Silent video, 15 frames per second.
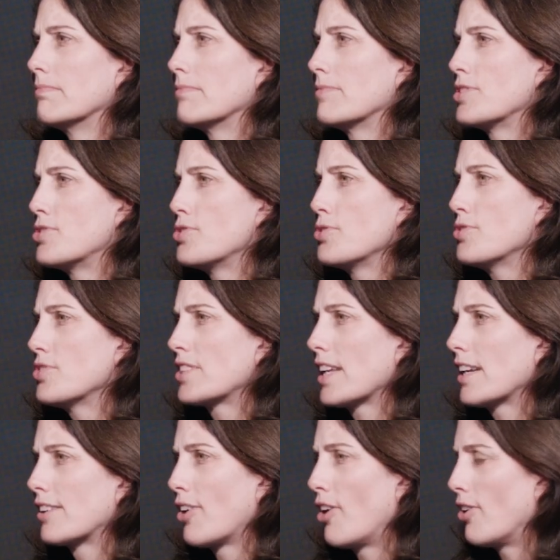just get
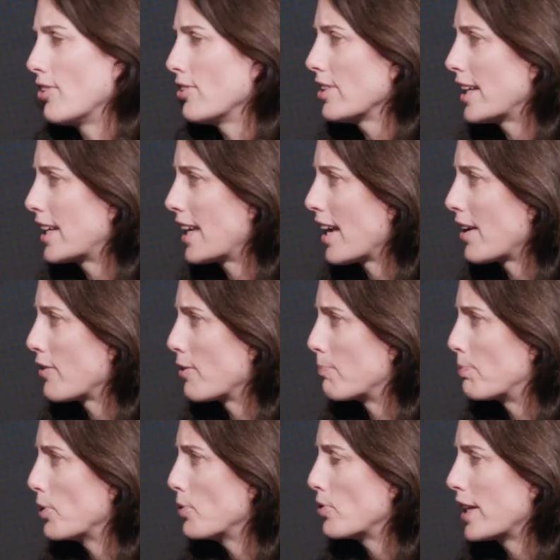a call like out of the
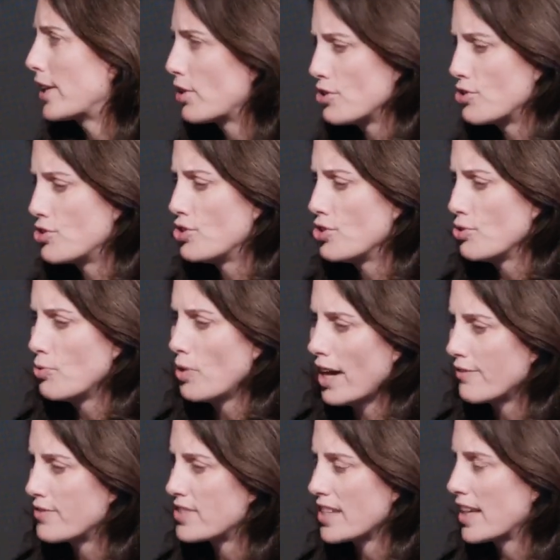blue? Like, could you
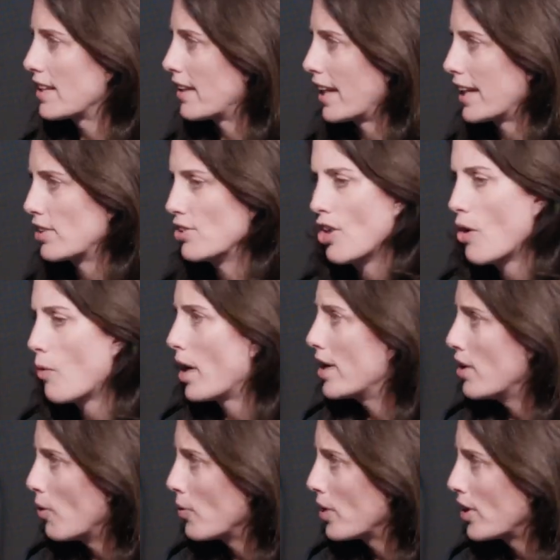have said like, no, I
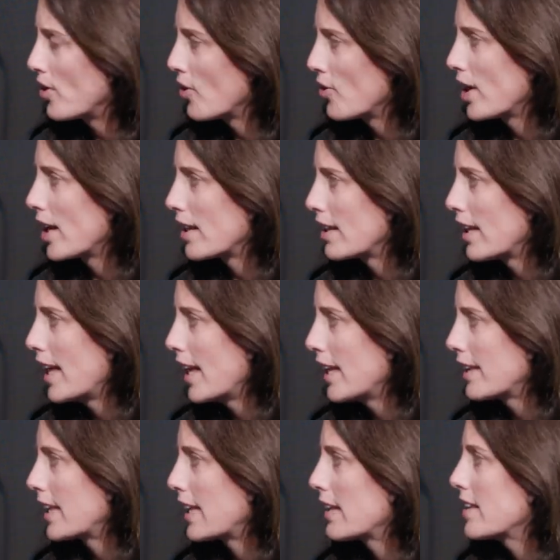don't want to go to LA?
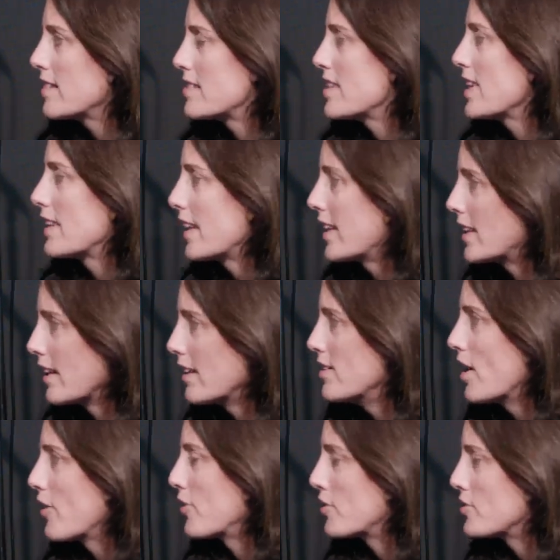Like, let's say like
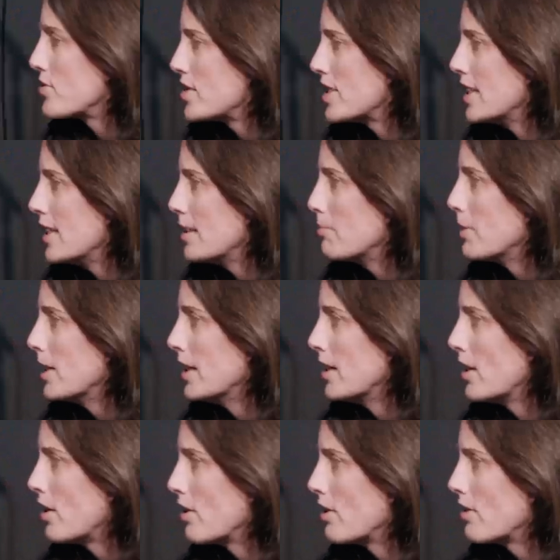another team,
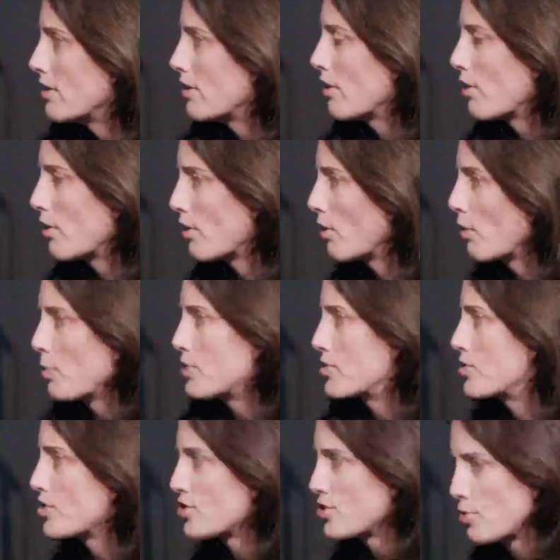or was it
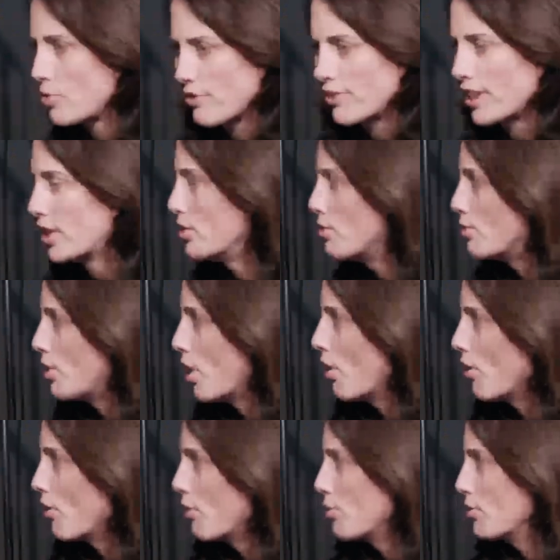just sort of like you
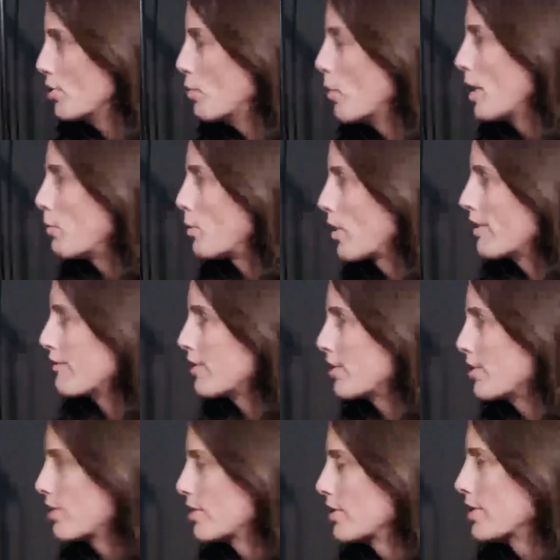went
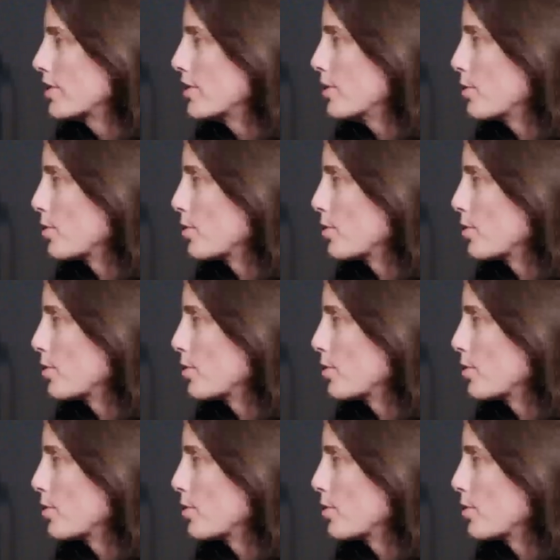wherever you were